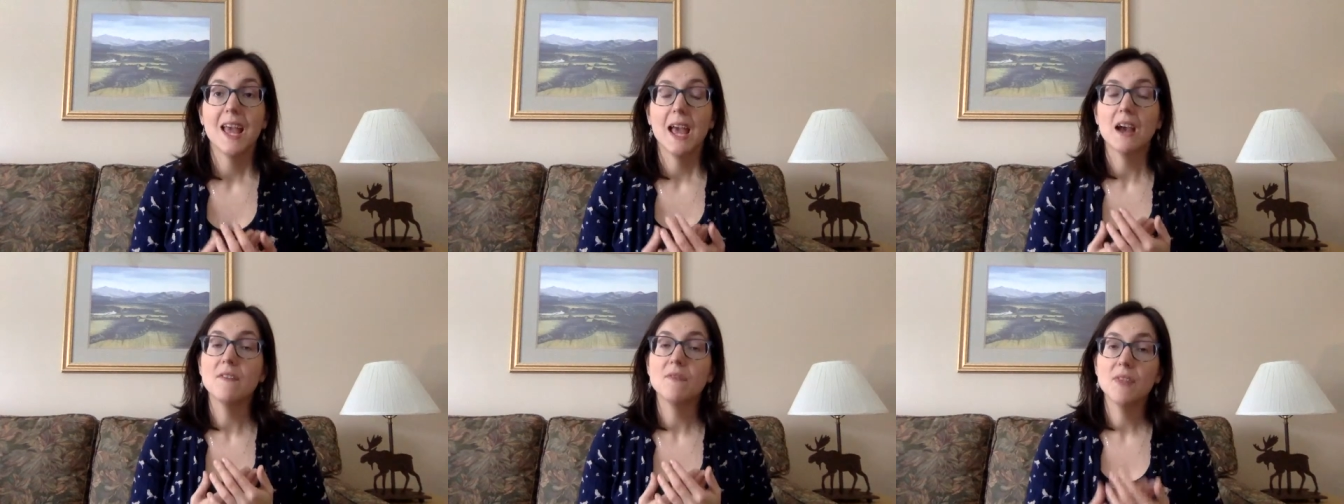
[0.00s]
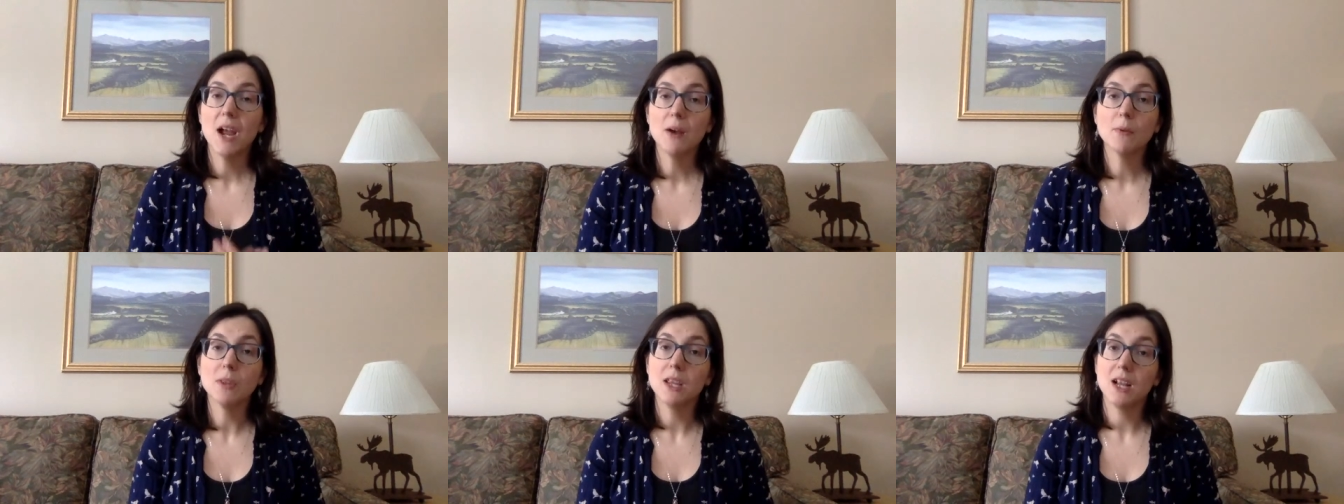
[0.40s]
and that
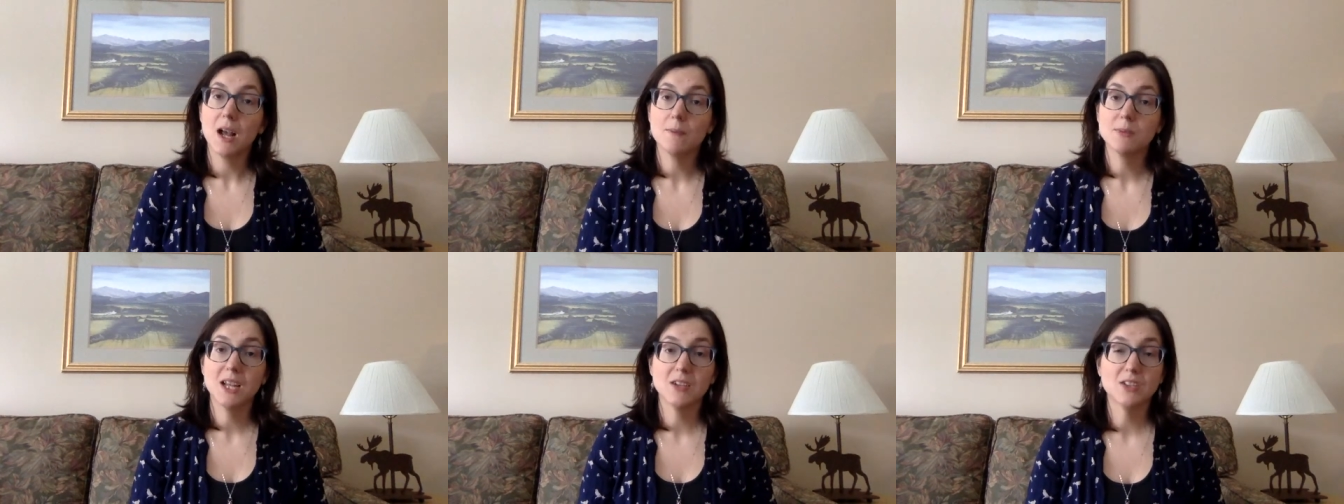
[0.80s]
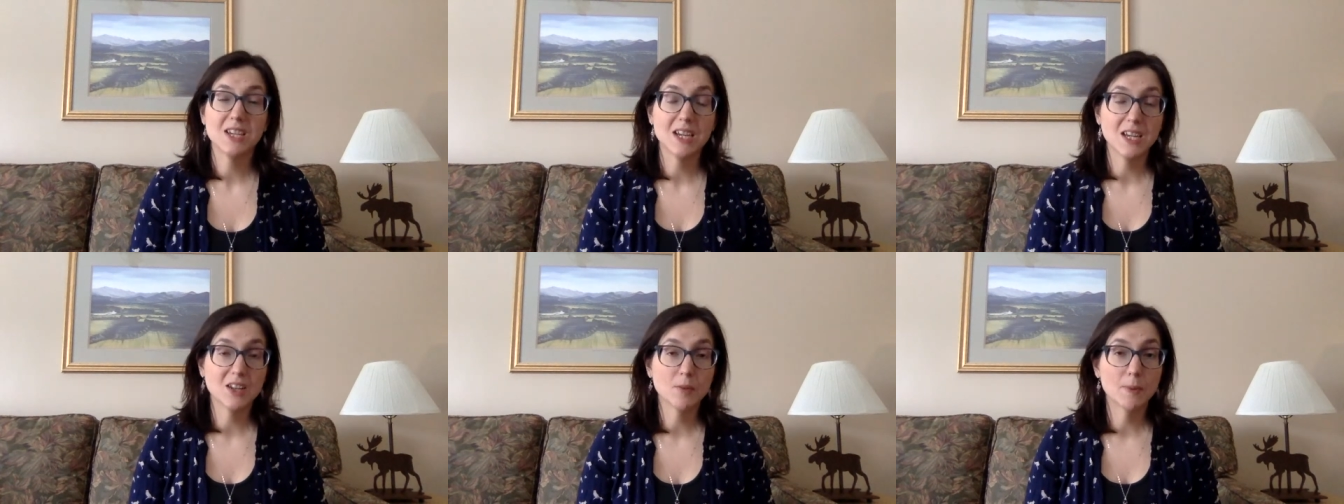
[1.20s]
really comes down
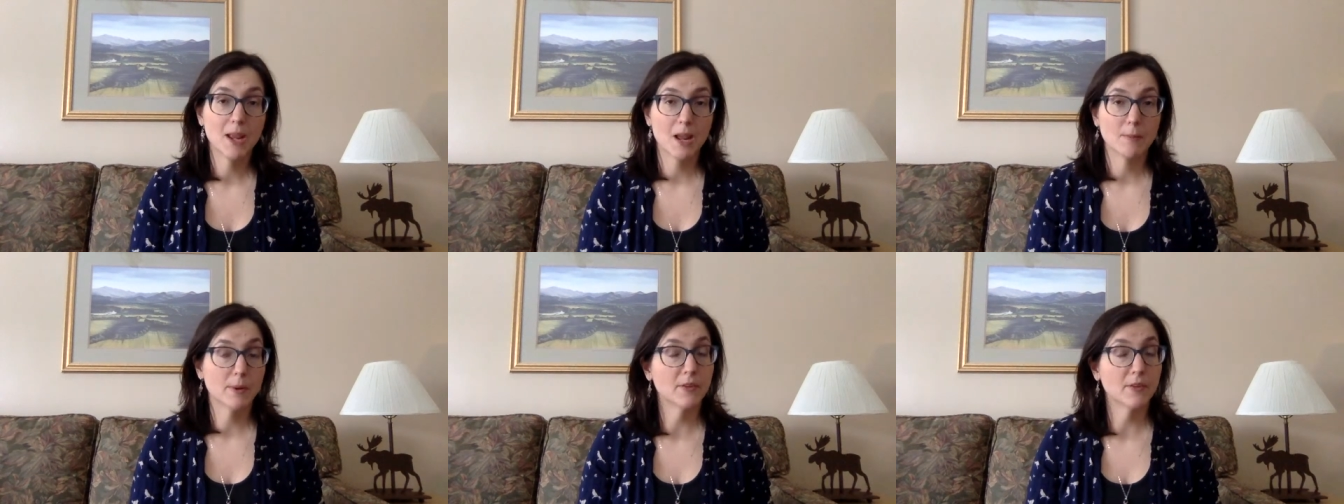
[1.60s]
to either being able